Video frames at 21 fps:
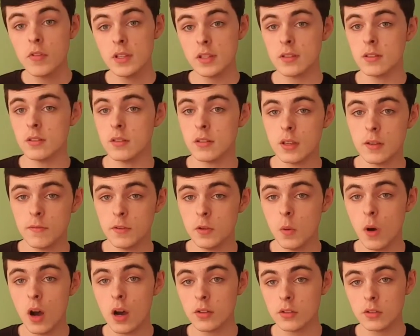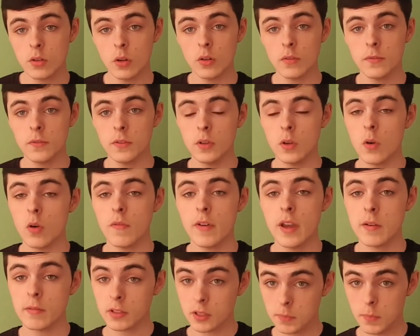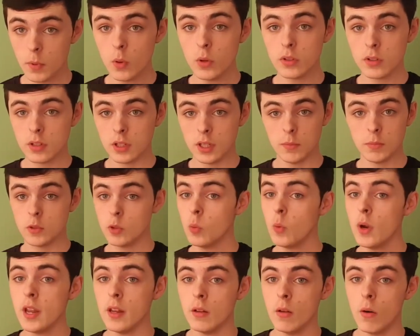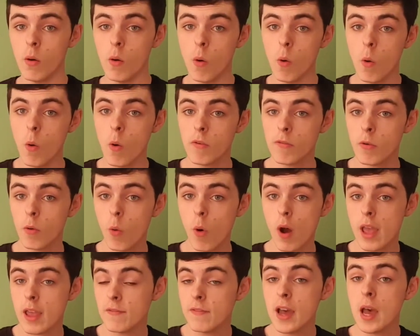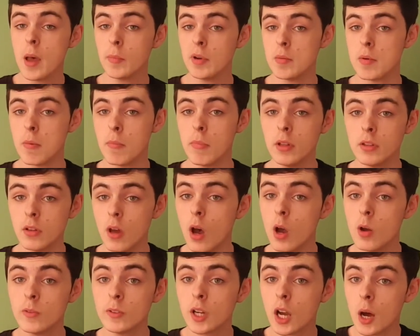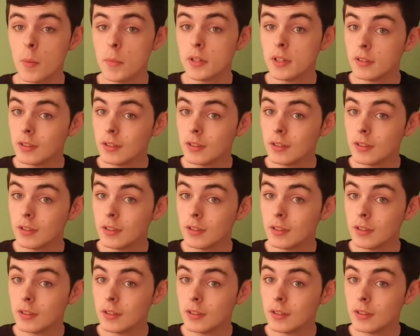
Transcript: For instance, if you ask God for your favourite sports team to win, or for a family member to overcome a